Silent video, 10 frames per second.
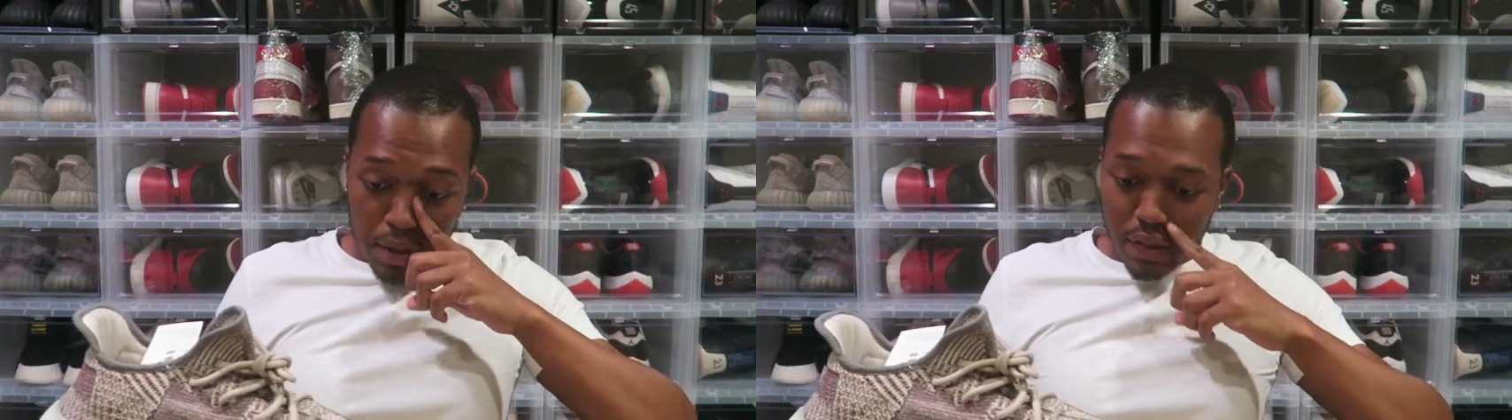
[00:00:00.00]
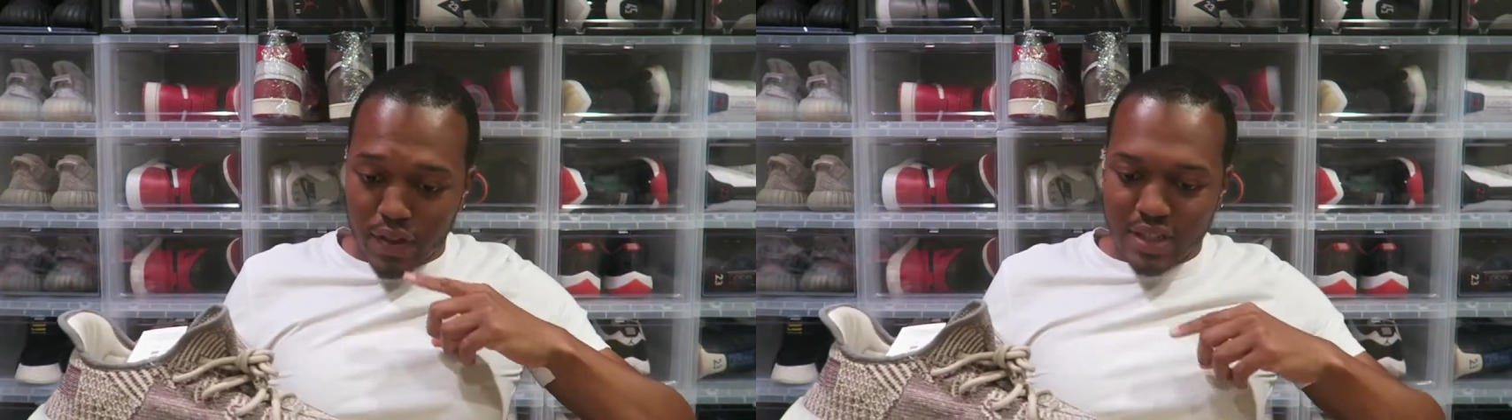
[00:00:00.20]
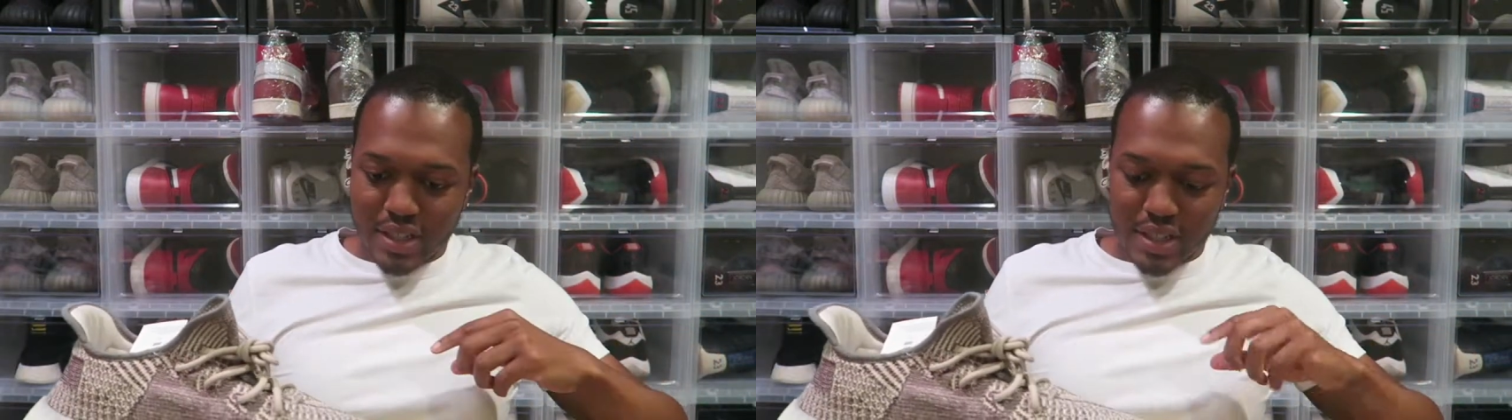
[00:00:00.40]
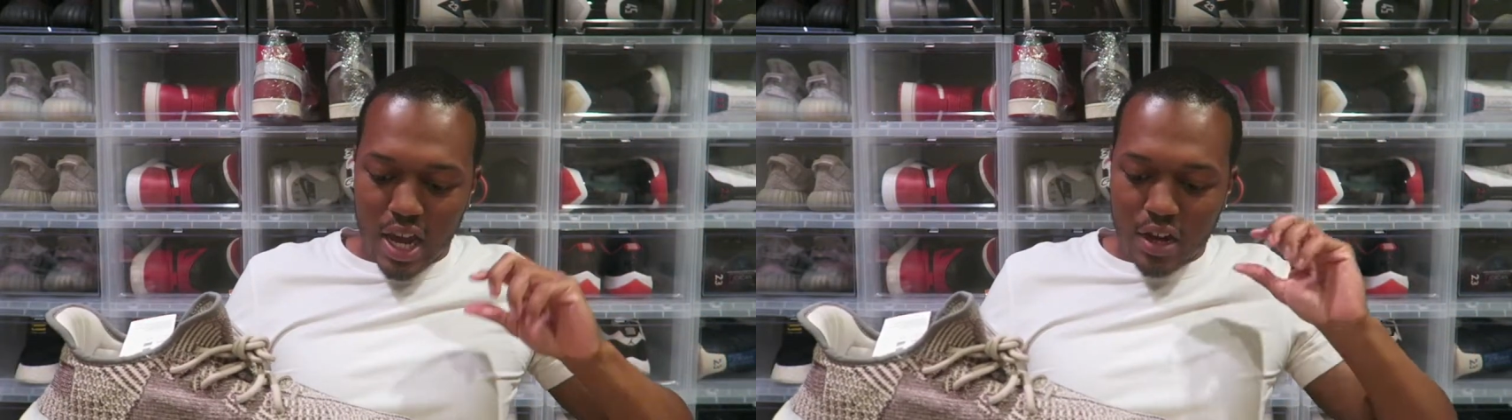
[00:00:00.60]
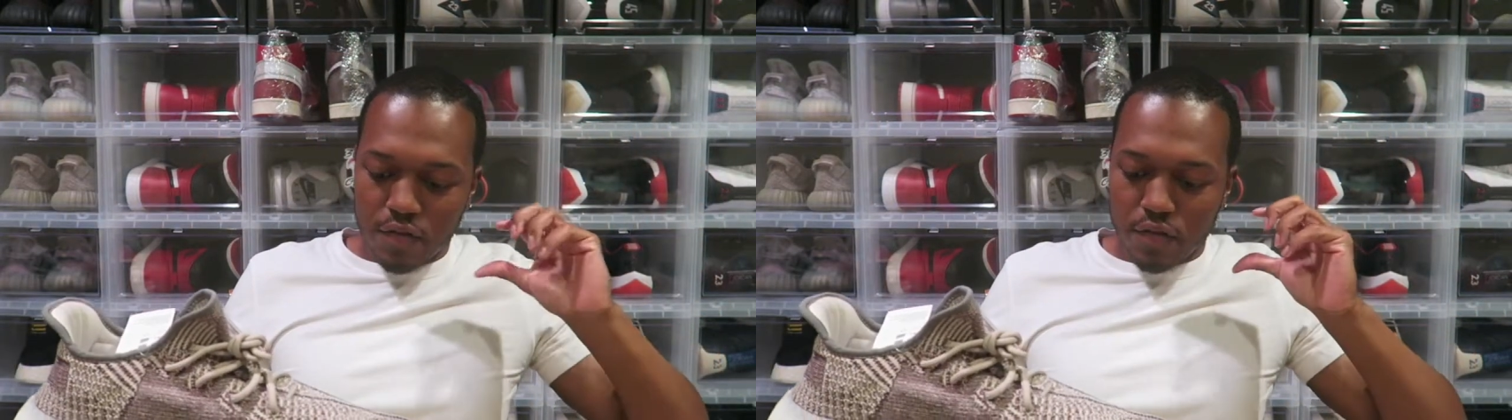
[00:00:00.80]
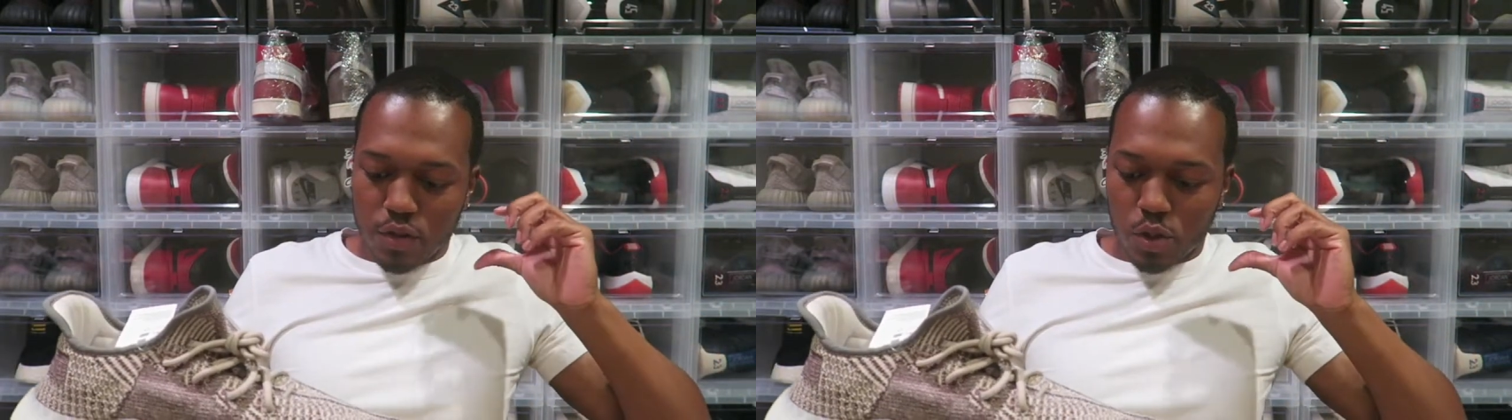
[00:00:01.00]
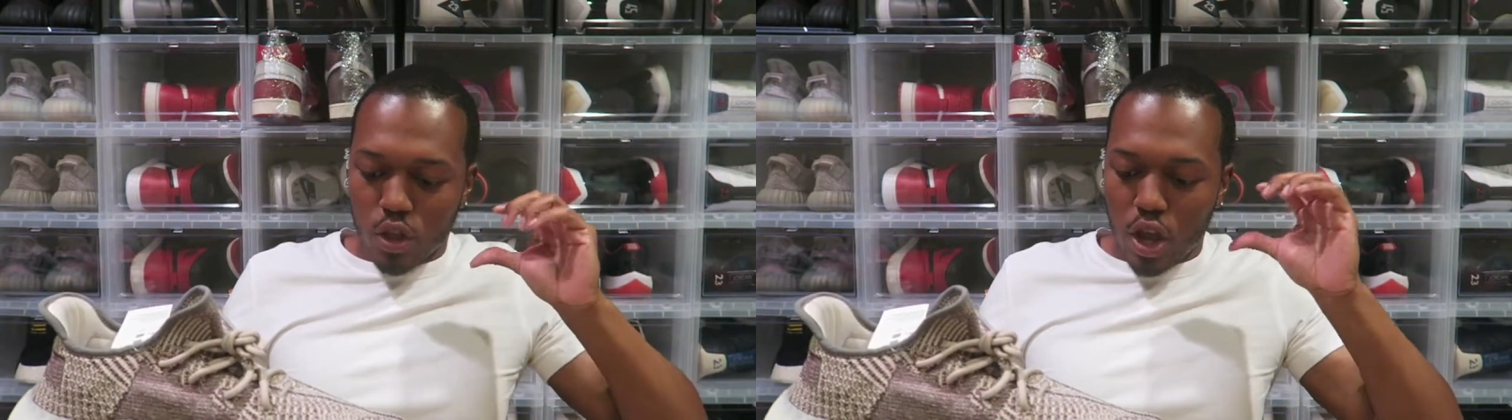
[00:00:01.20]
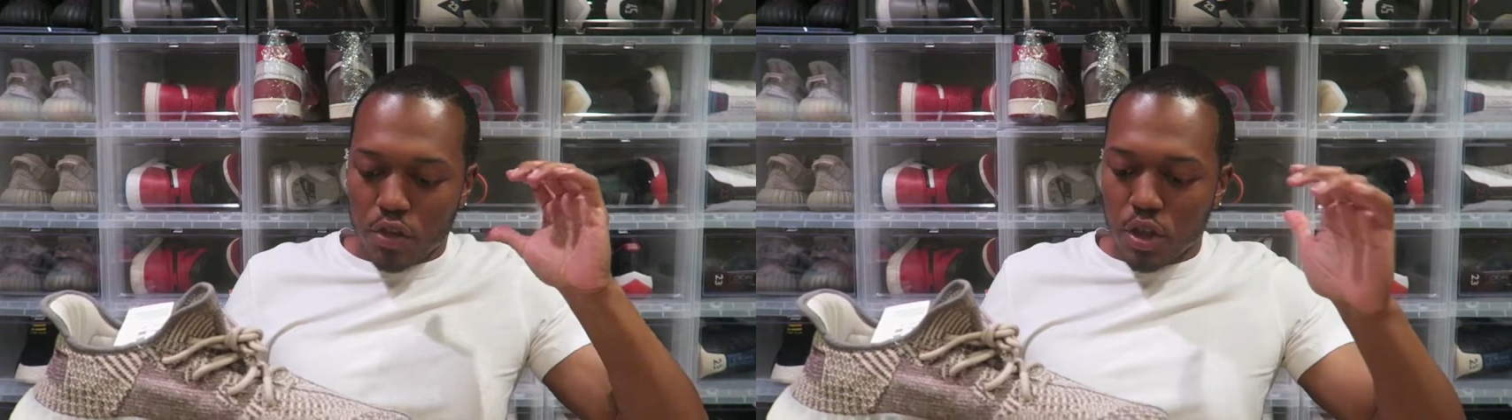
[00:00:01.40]
This is kind of,
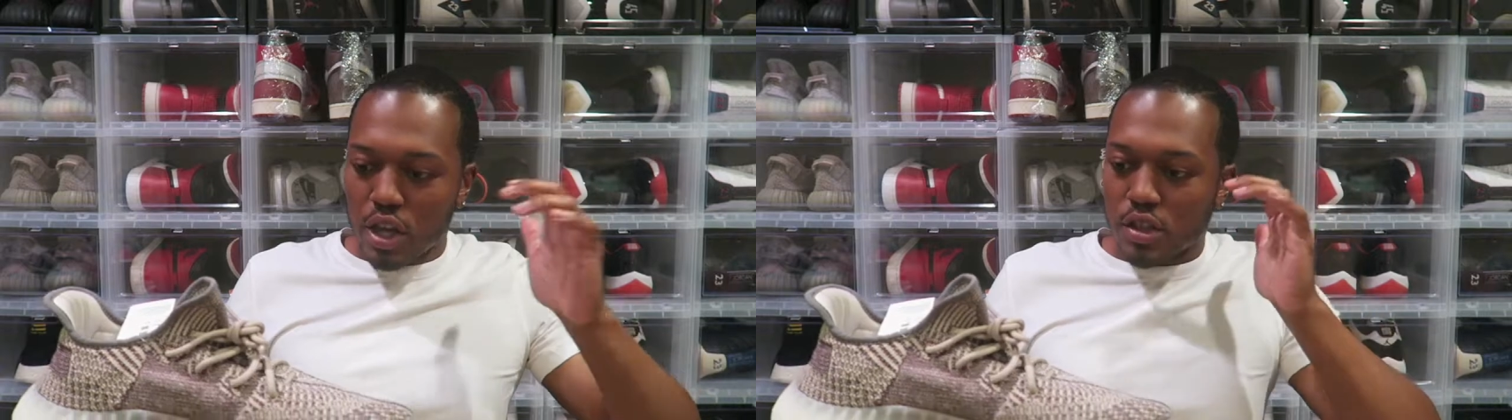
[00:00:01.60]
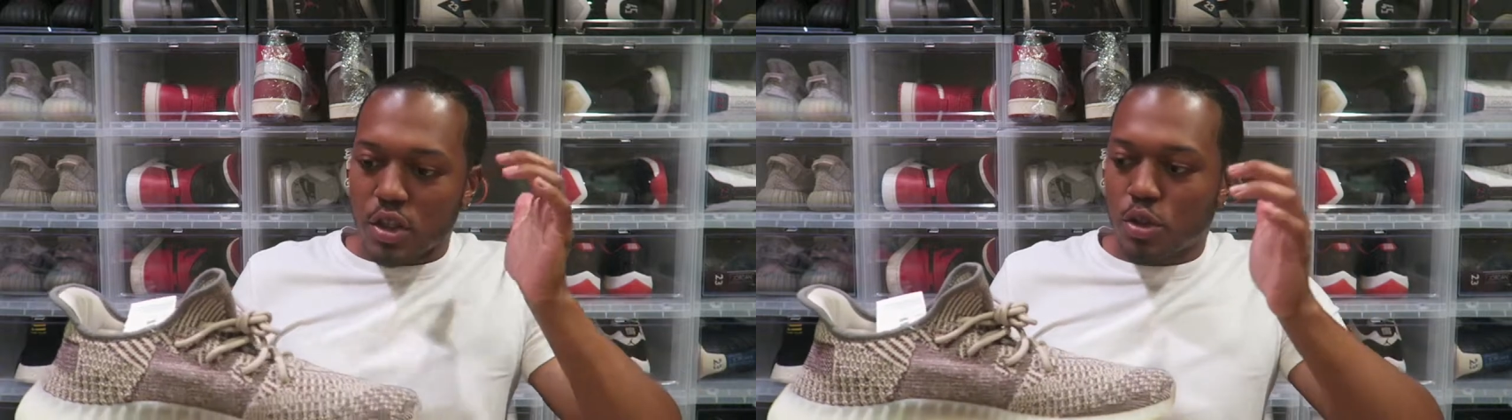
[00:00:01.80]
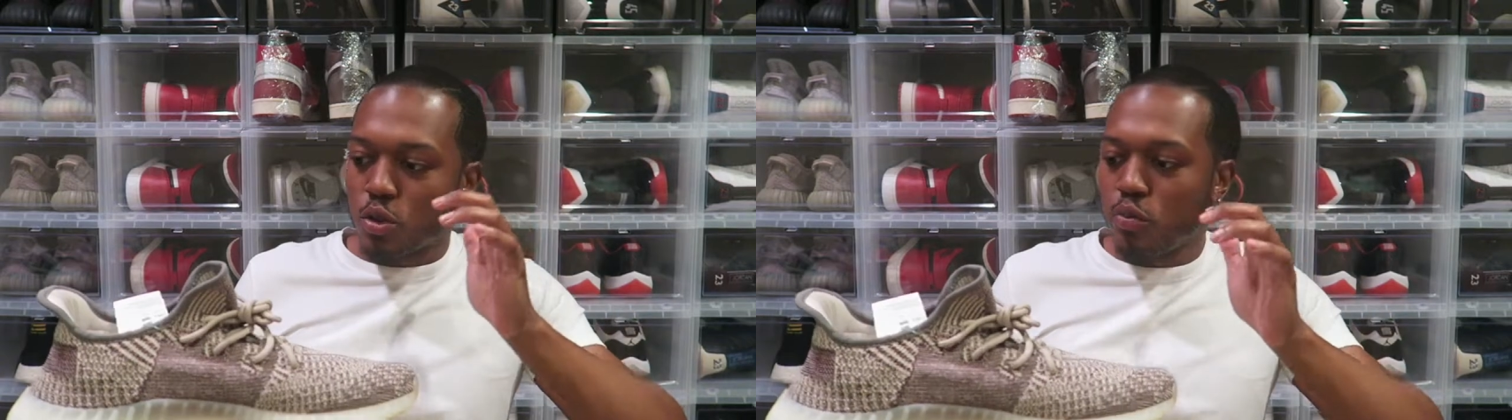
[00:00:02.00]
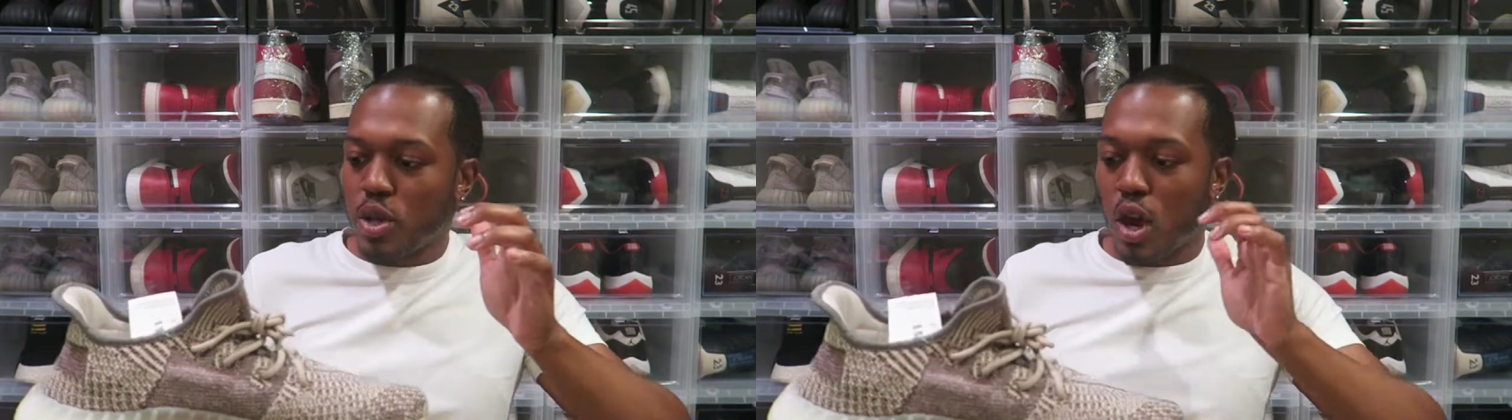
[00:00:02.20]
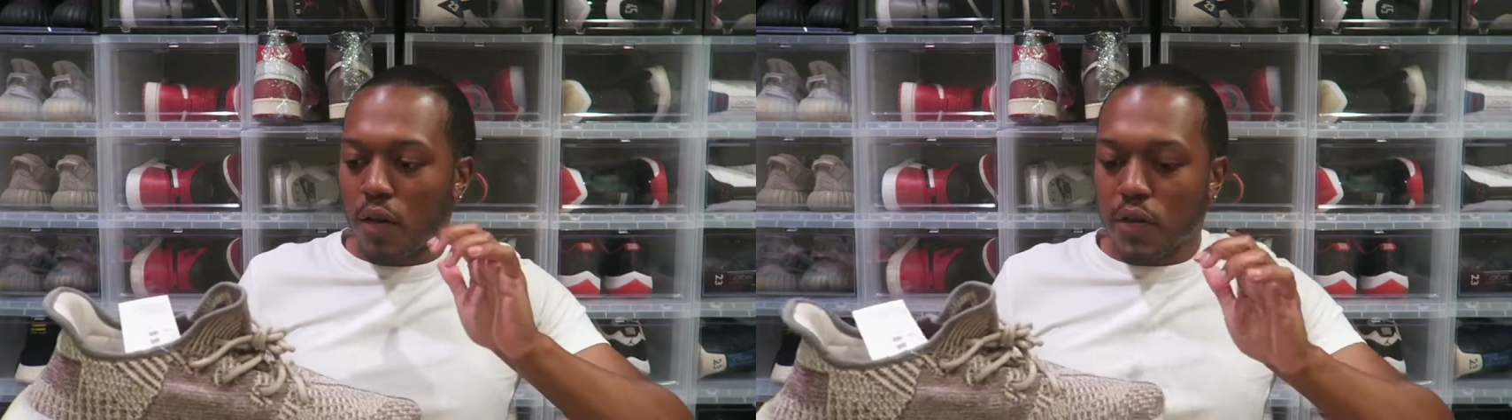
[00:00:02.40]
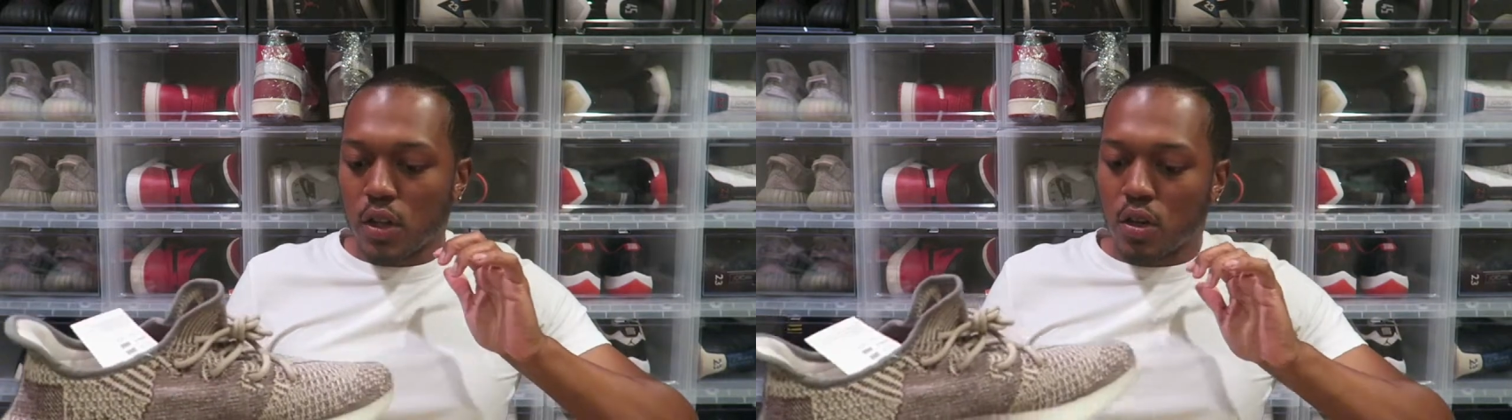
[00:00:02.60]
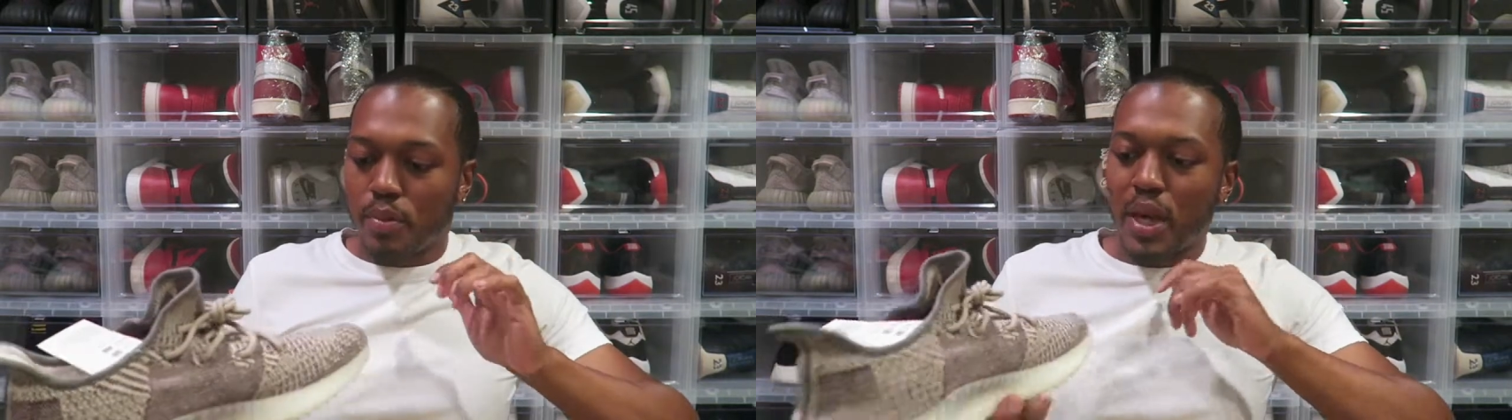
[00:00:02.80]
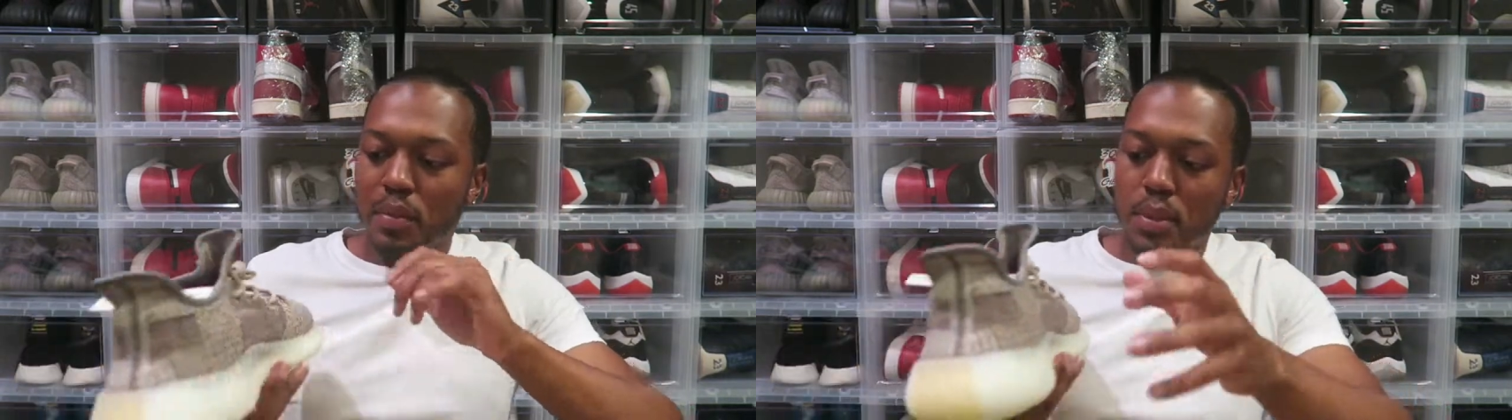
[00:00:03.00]
it threw me off a little bit,